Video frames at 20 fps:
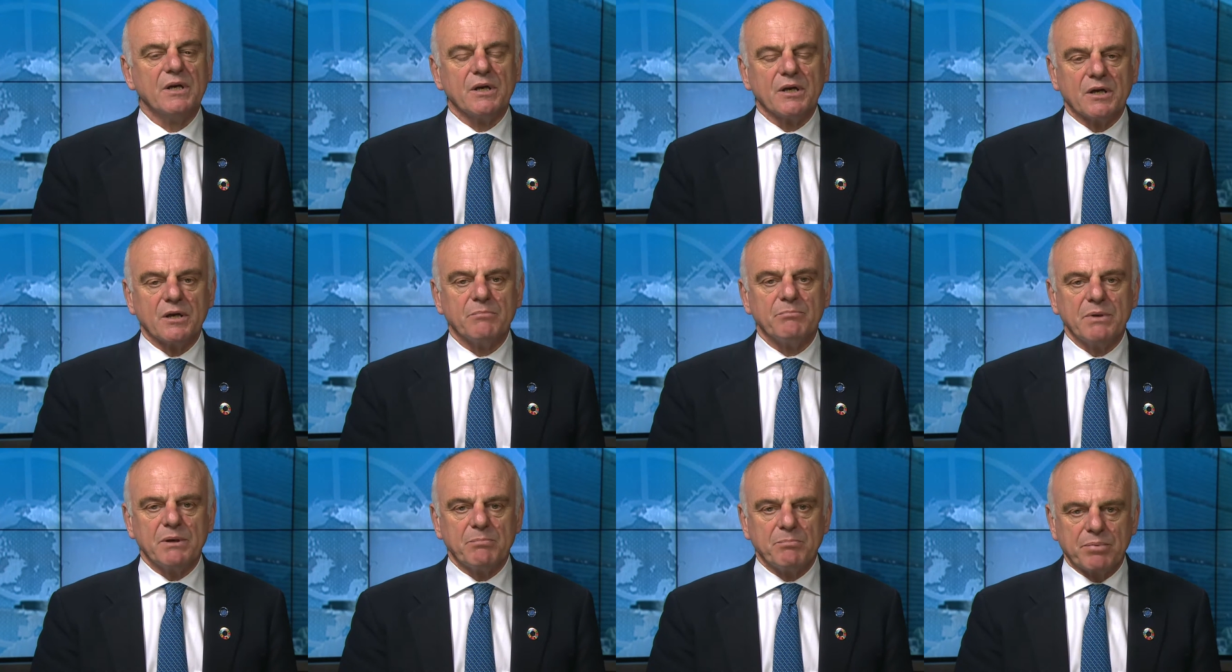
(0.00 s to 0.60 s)

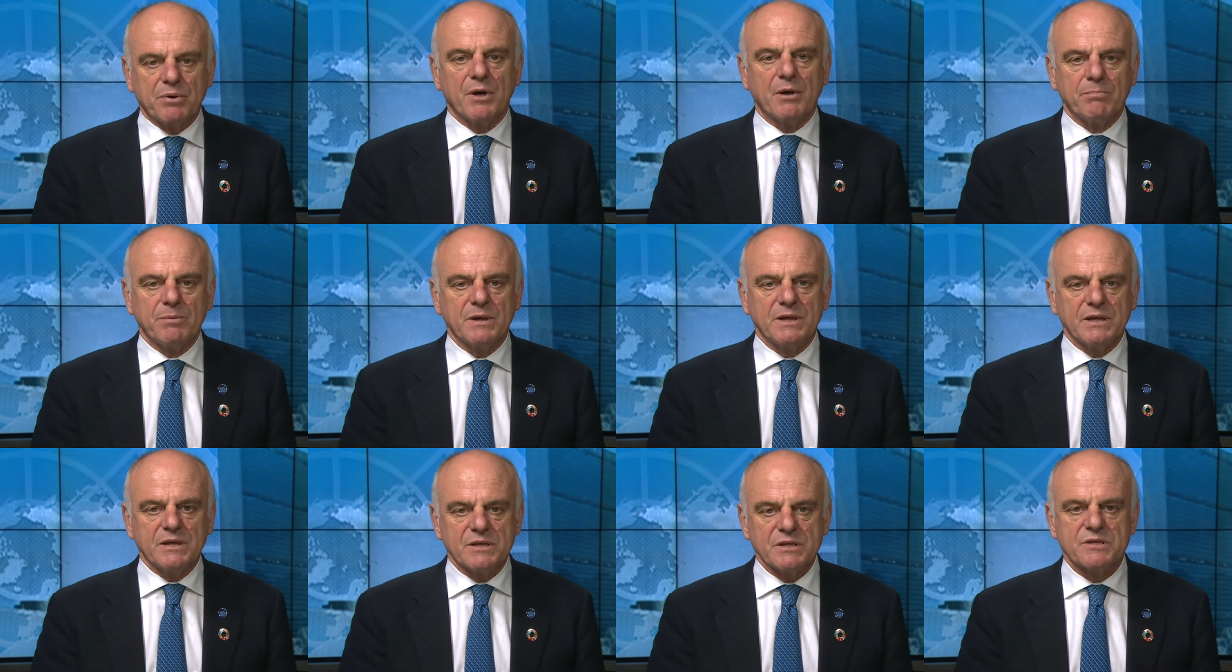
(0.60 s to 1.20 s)
can be
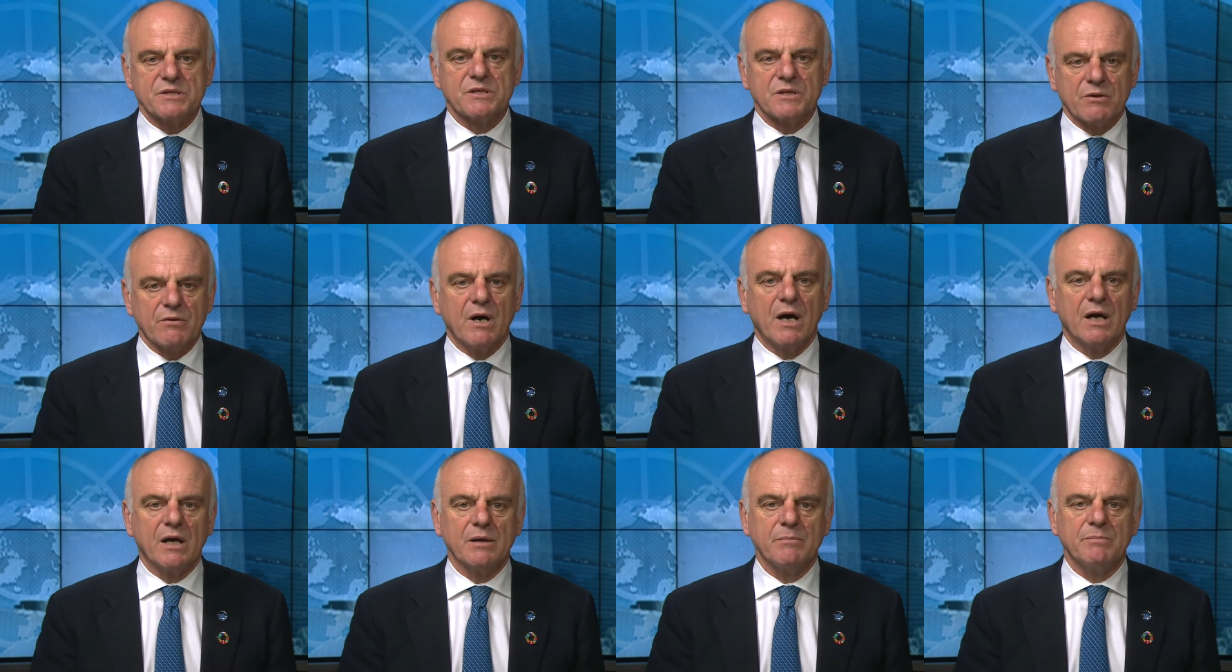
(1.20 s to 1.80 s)
properly
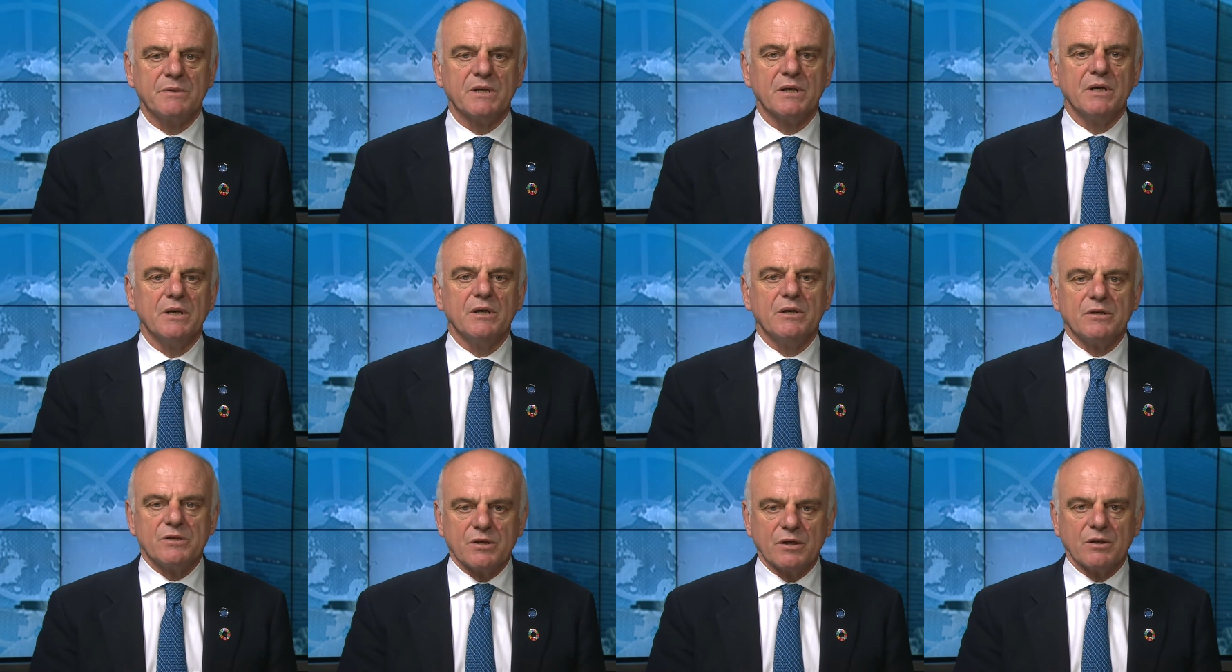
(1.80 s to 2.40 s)
described
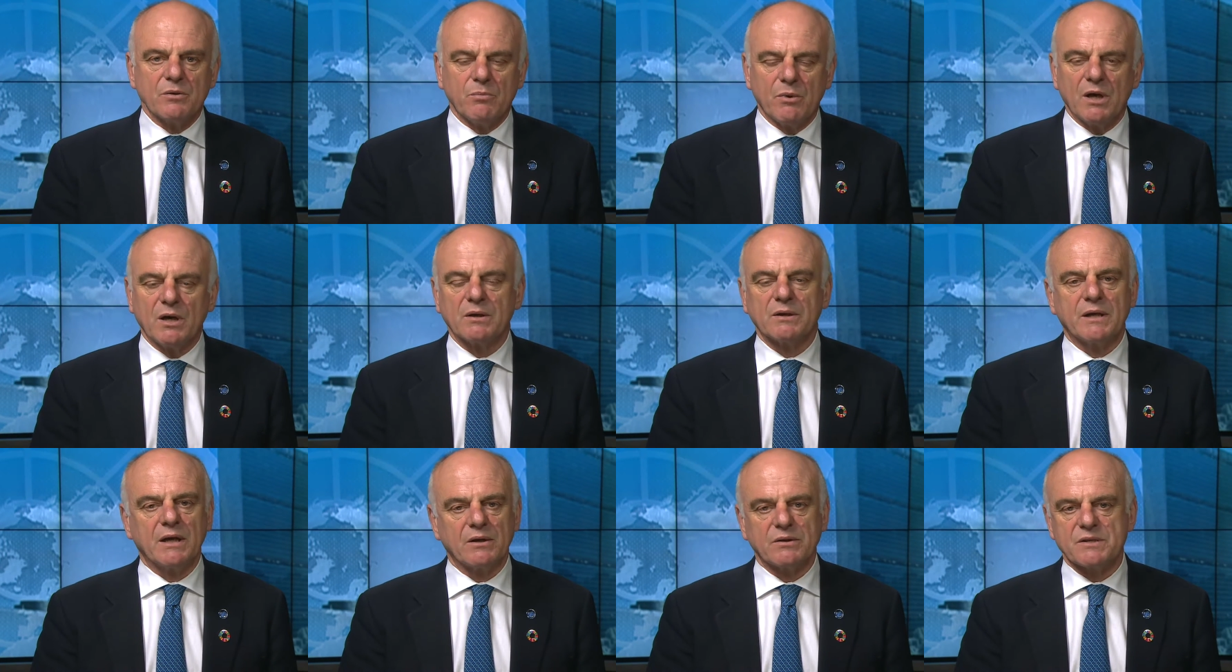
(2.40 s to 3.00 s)
to the
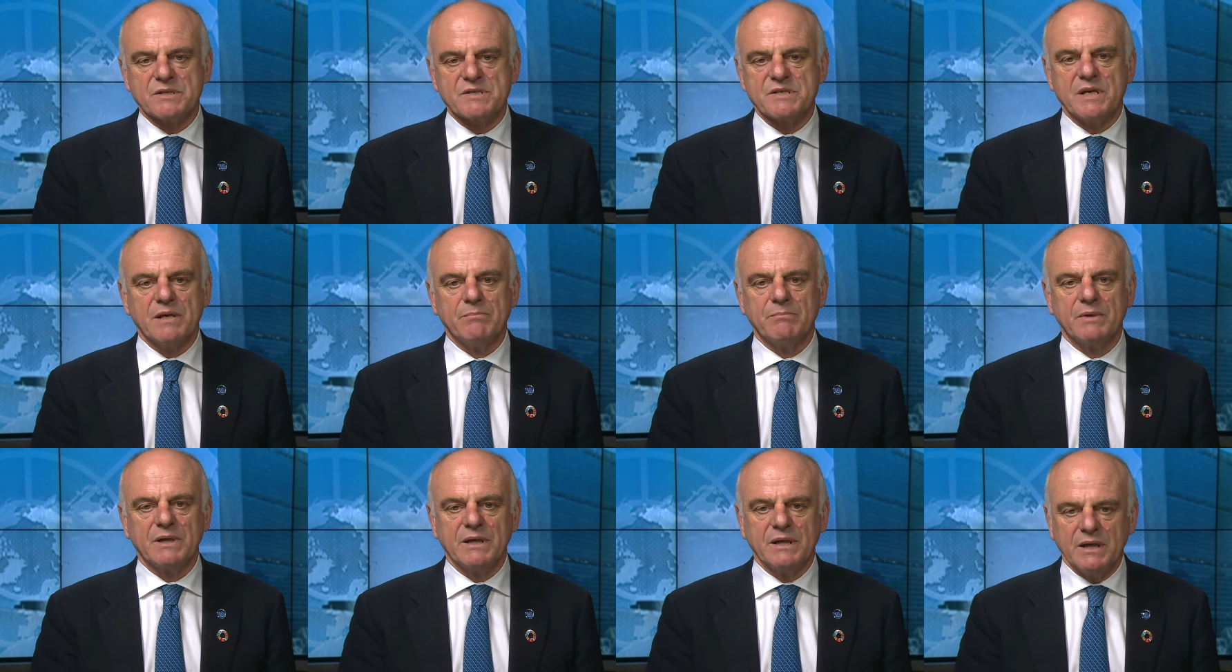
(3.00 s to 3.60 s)
World Health
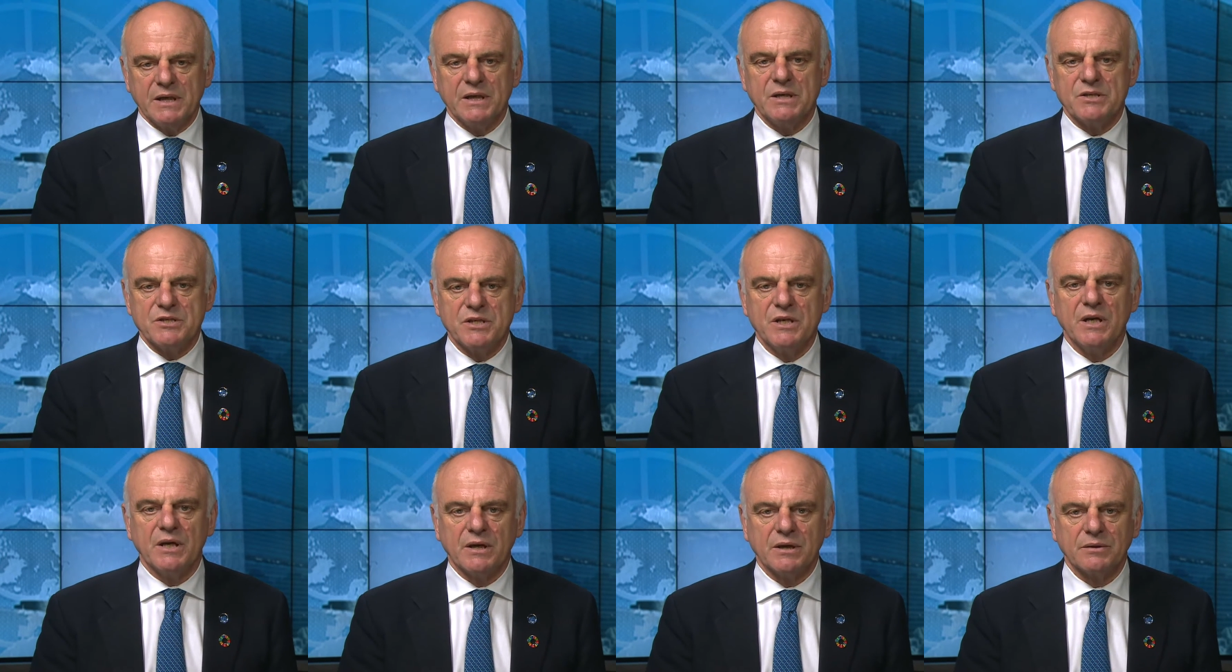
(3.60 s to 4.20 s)
Assembly
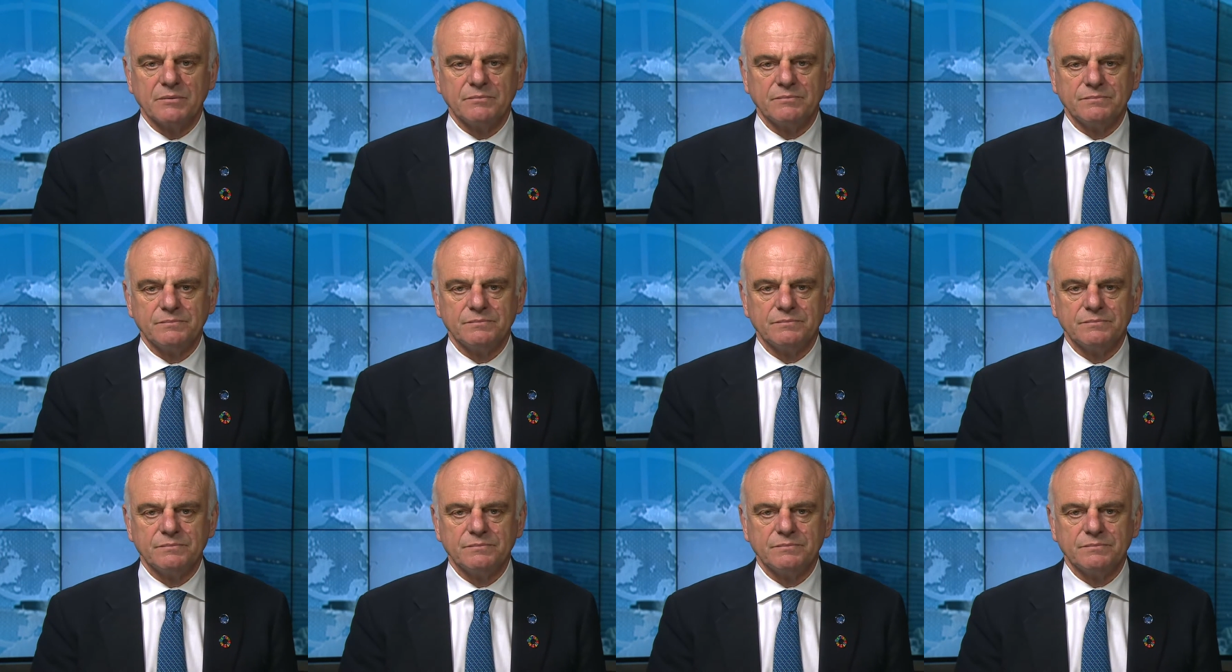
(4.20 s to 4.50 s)
each year.